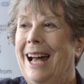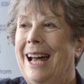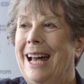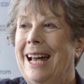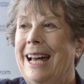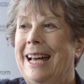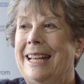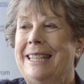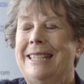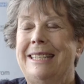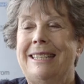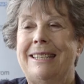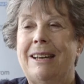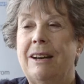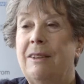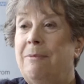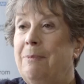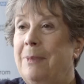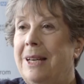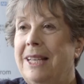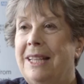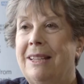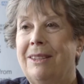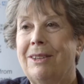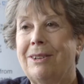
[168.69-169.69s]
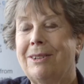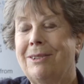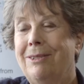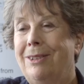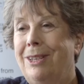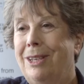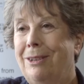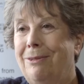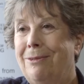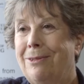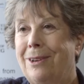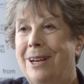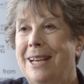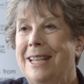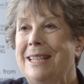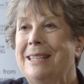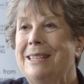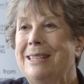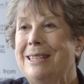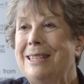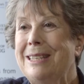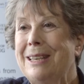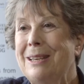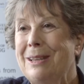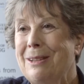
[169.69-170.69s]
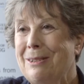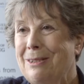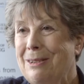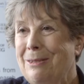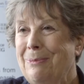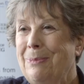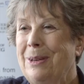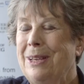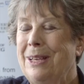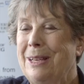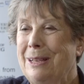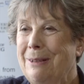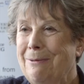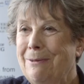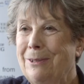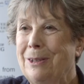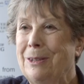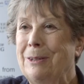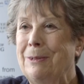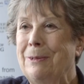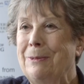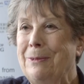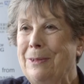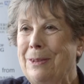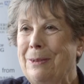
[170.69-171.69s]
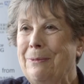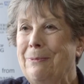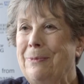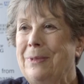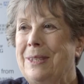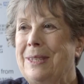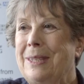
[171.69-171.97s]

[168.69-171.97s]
and I've made a lot of new friends through being involved.